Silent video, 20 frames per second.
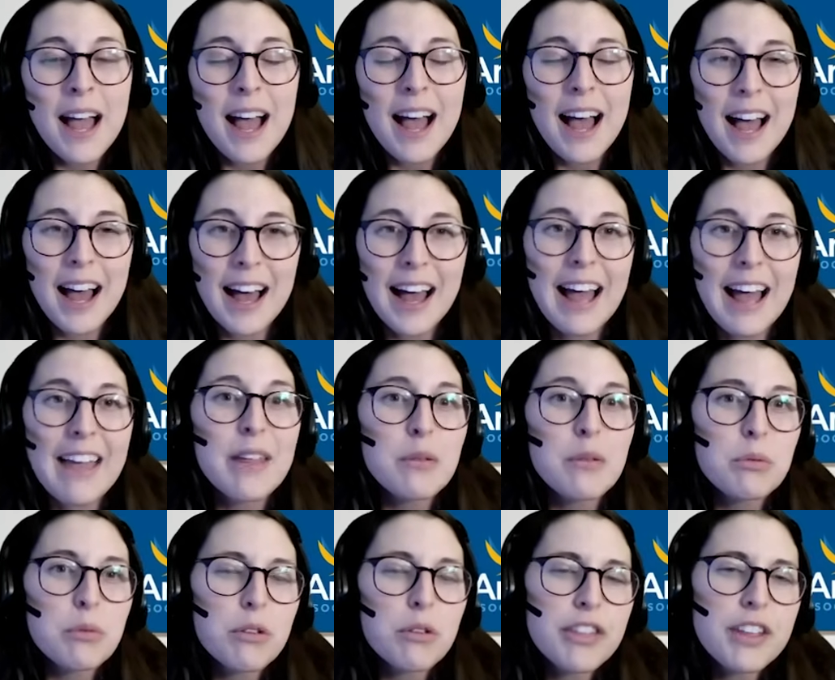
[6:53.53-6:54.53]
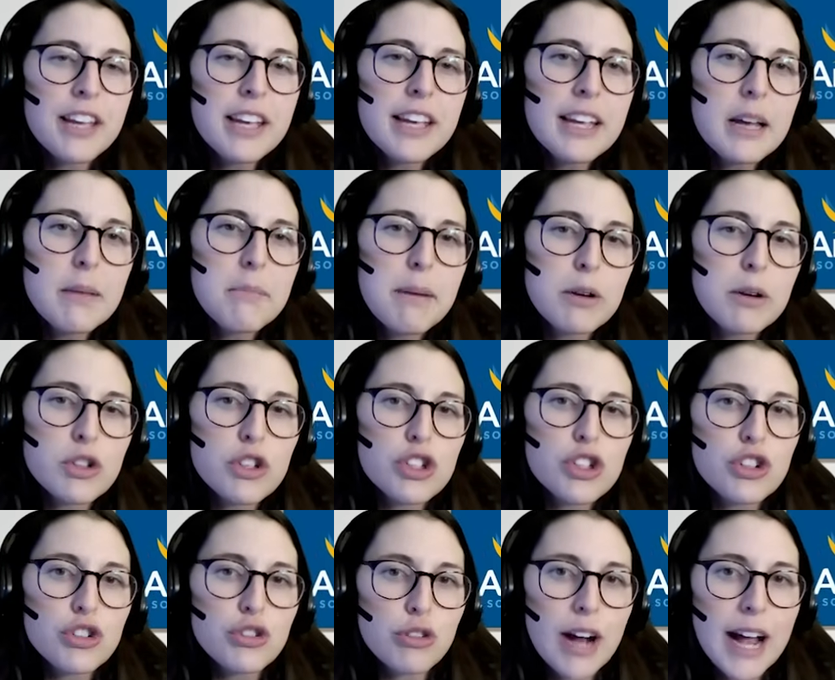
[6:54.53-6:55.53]
And then when we're thinking about
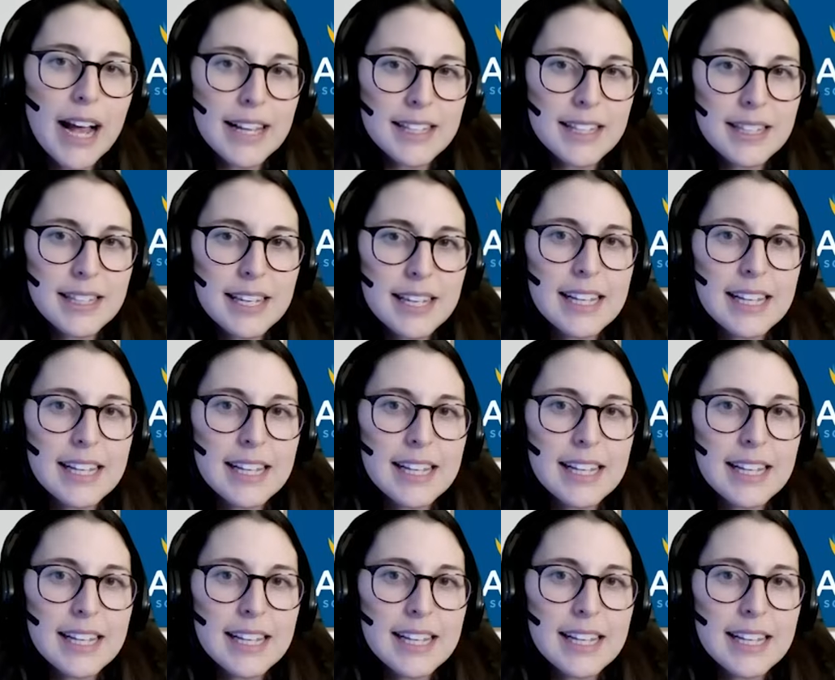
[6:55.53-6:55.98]
stress,